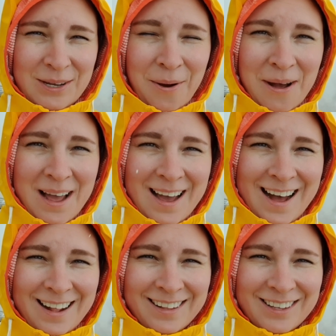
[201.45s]
So
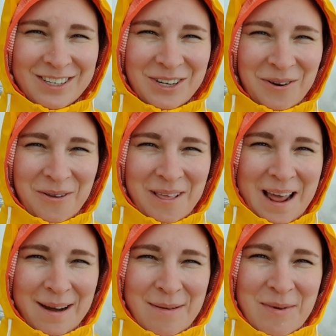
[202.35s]
I'll show you
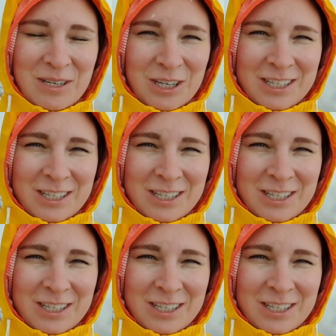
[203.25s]
that image.